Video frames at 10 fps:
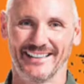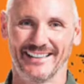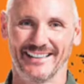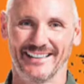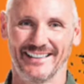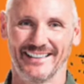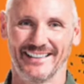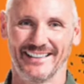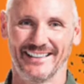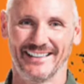
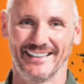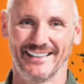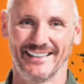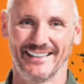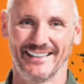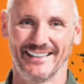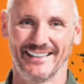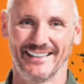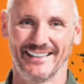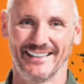
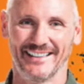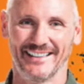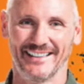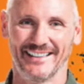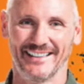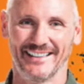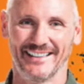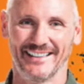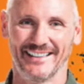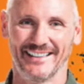
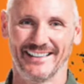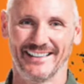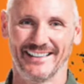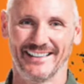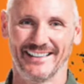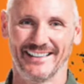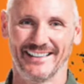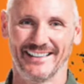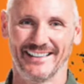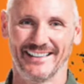
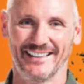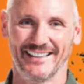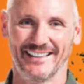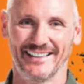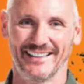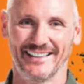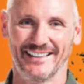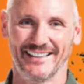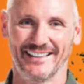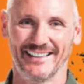
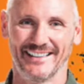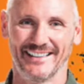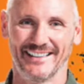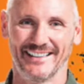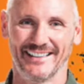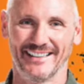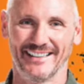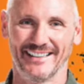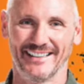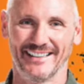
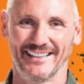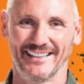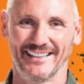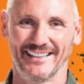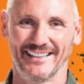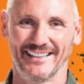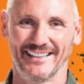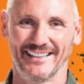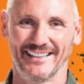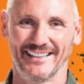
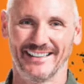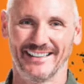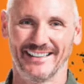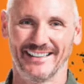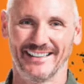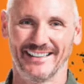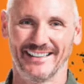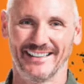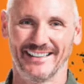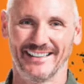The face doesn't move, so there is nothing to read.